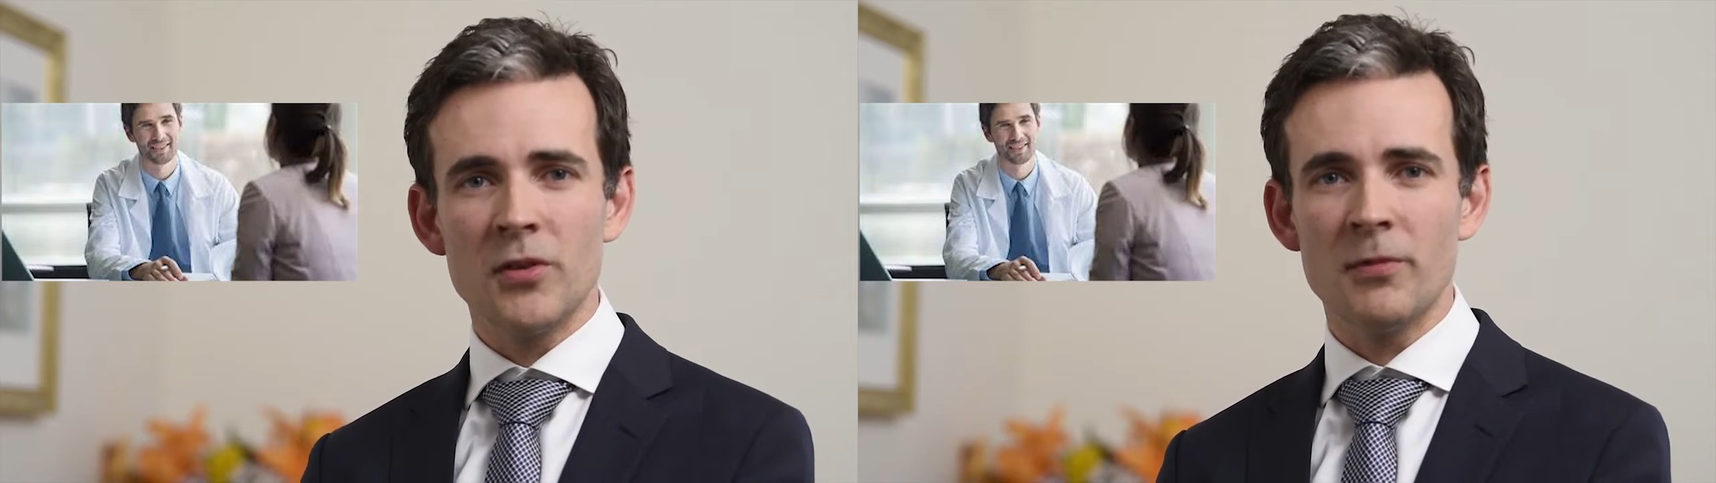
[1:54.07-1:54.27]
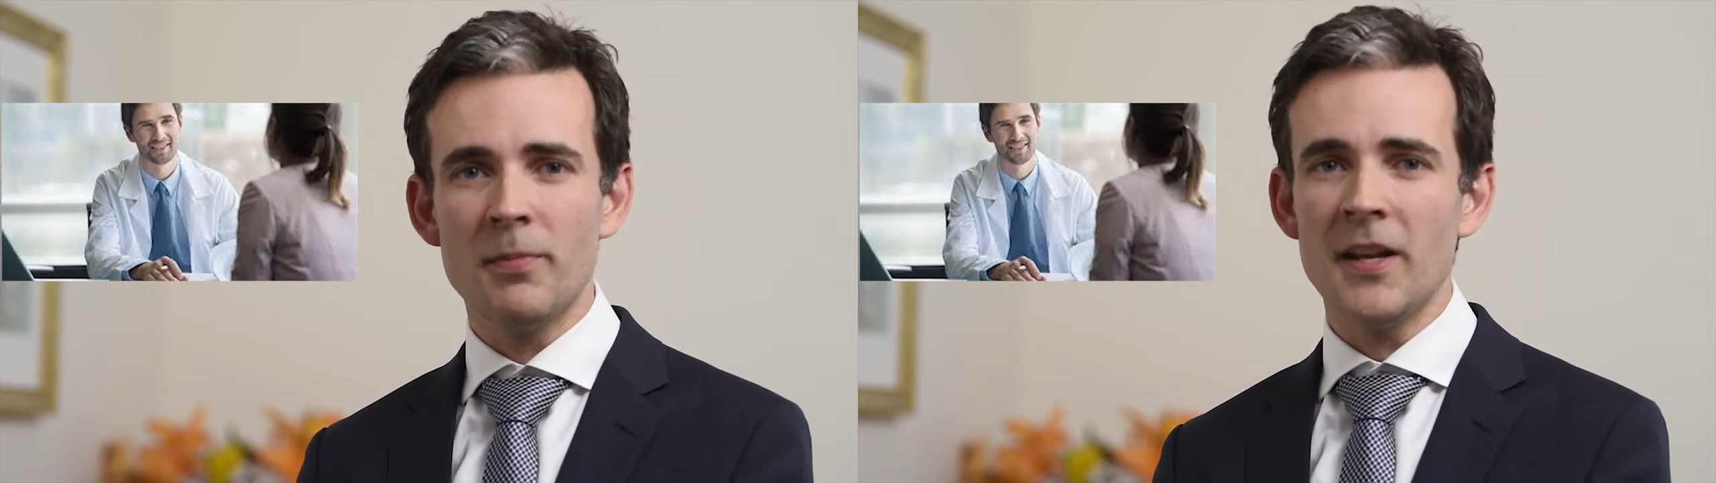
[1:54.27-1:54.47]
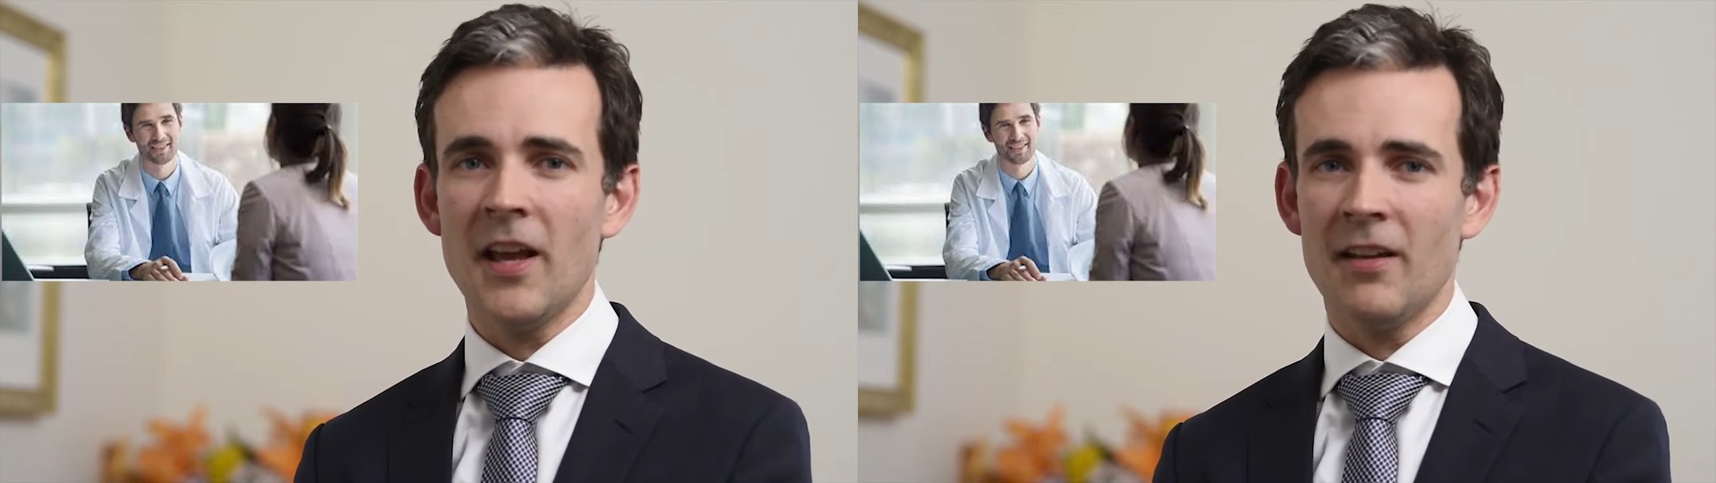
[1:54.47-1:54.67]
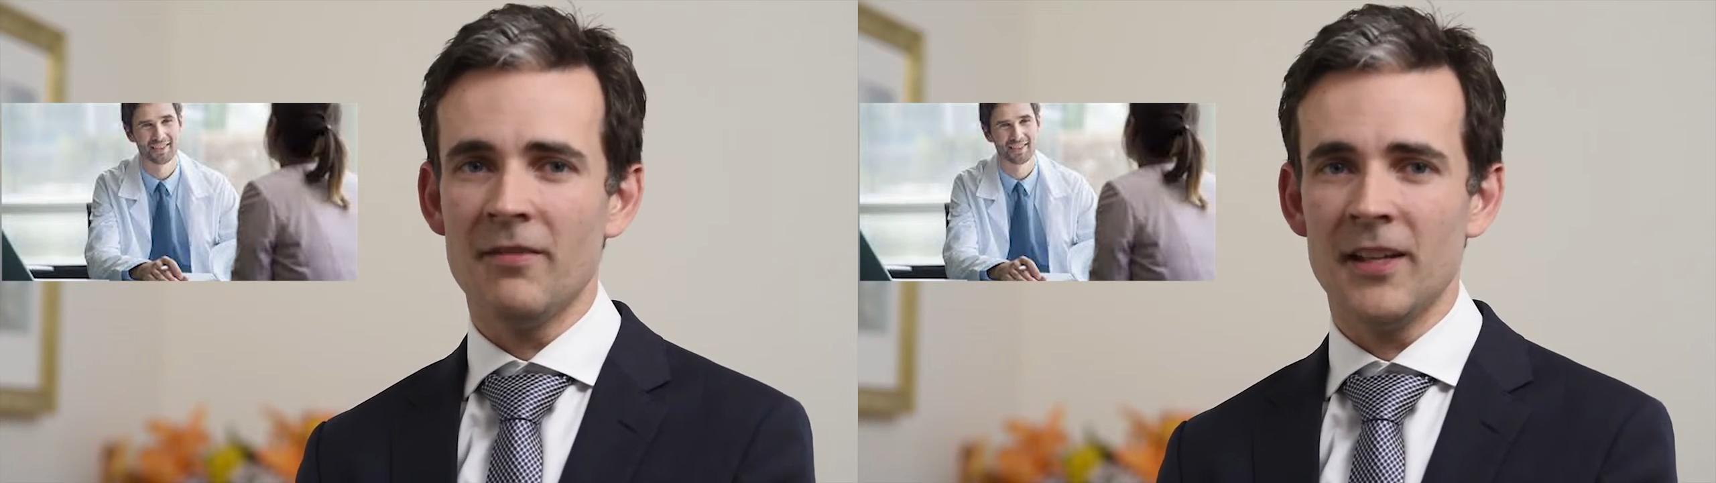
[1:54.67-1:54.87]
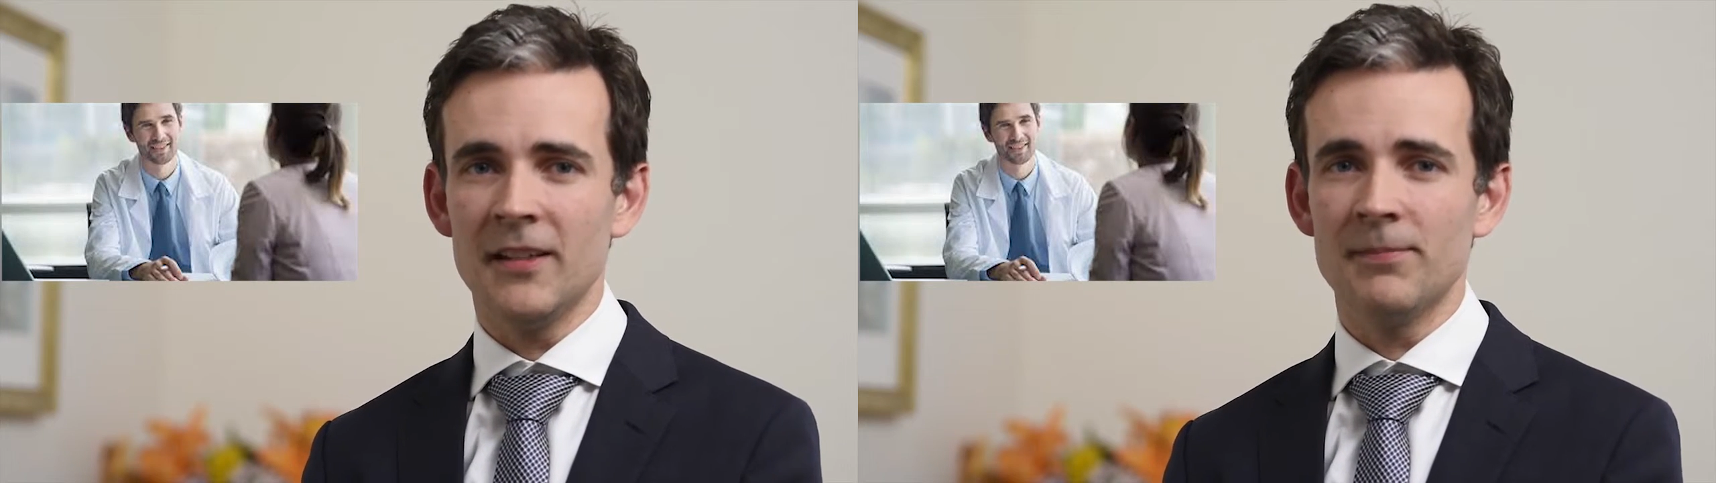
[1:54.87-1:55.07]
you have been
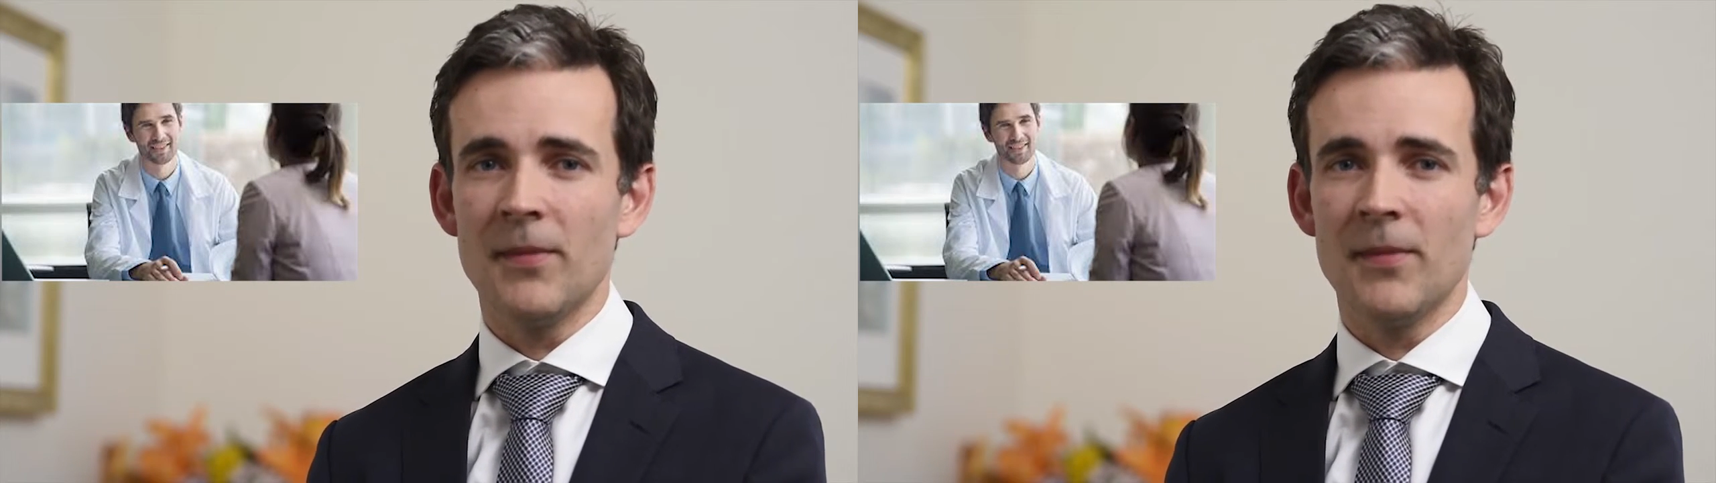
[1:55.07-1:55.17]
having.